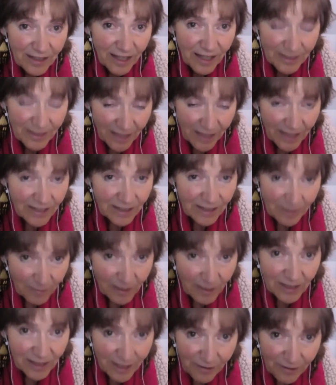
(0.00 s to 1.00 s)
And yet in the
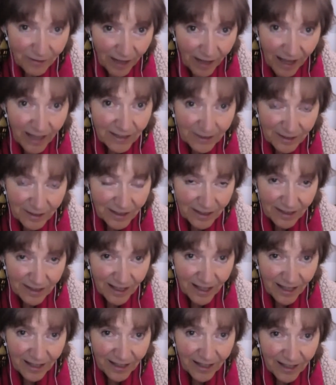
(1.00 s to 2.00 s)
midst of that, it's
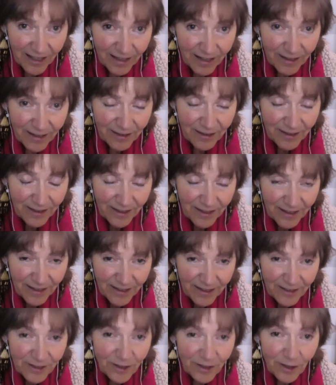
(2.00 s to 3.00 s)
like, do
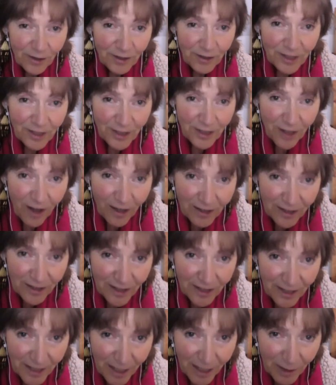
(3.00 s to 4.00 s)
you know the song that's
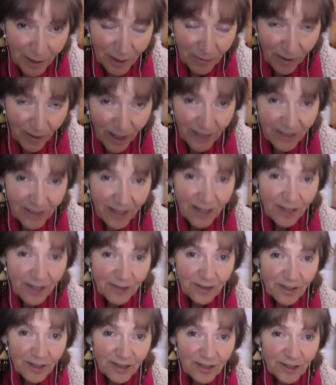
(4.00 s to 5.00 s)
just coming to mind?
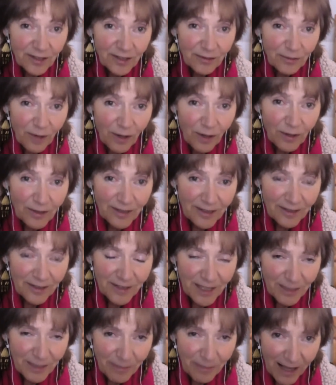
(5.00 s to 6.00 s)
There's a rose in
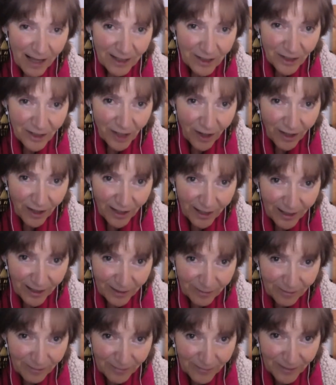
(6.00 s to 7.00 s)
Spanish
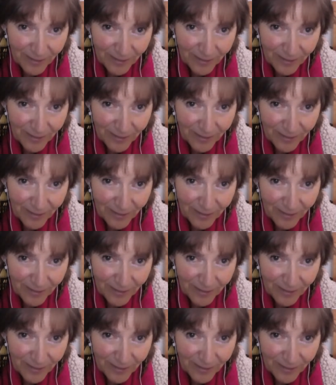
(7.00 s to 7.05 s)
Harlem.